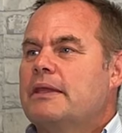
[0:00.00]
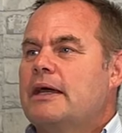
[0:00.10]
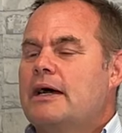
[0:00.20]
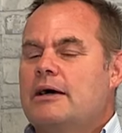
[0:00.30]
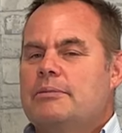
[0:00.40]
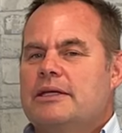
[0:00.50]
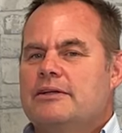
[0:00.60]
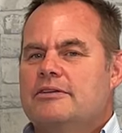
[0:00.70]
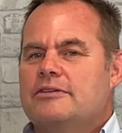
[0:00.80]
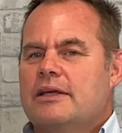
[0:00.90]
Uh,
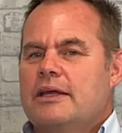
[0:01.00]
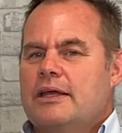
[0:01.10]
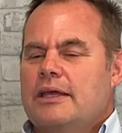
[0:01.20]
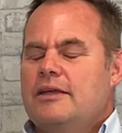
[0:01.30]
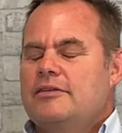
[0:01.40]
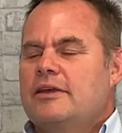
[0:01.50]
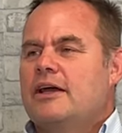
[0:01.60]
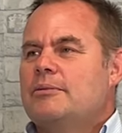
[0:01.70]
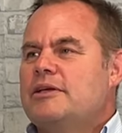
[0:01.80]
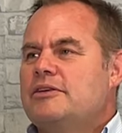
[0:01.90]
because easy
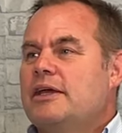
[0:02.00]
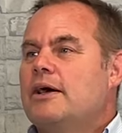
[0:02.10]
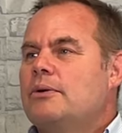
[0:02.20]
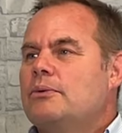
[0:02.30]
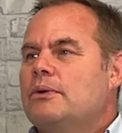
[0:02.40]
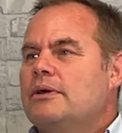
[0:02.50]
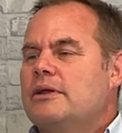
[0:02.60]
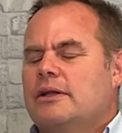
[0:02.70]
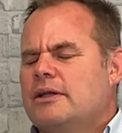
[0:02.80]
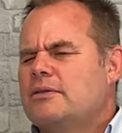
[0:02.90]
come, easy go. We're,
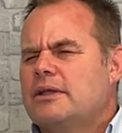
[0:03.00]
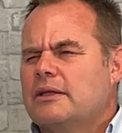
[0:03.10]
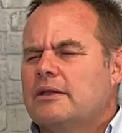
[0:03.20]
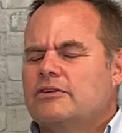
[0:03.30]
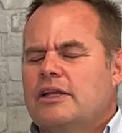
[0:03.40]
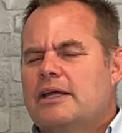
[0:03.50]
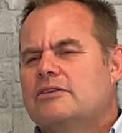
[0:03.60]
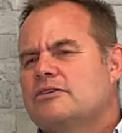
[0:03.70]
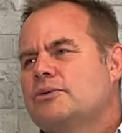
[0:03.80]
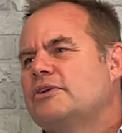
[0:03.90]
and I don't think the Gen
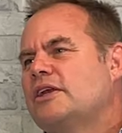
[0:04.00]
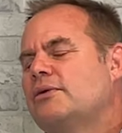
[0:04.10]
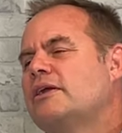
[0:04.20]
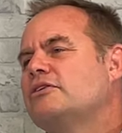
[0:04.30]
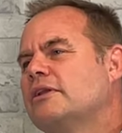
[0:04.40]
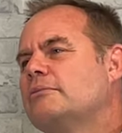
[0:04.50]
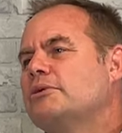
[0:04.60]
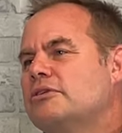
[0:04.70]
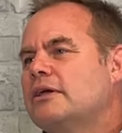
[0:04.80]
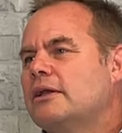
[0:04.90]
Xers are a generation that
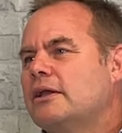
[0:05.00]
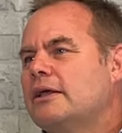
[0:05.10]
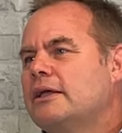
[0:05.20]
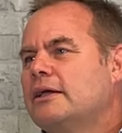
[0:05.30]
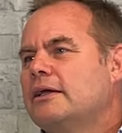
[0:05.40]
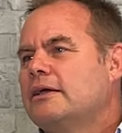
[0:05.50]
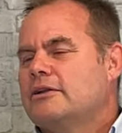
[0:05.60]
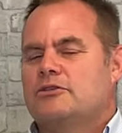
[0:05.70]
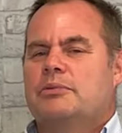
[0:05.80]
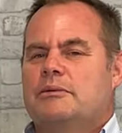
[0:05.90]
particularly,
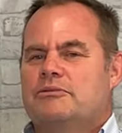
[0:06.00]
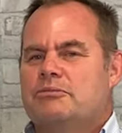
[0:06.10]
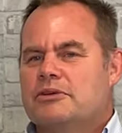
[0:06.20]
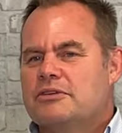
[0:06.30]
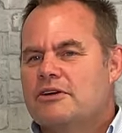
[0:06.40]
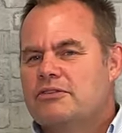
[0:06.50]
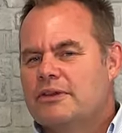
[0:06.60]
I'll speak for myself on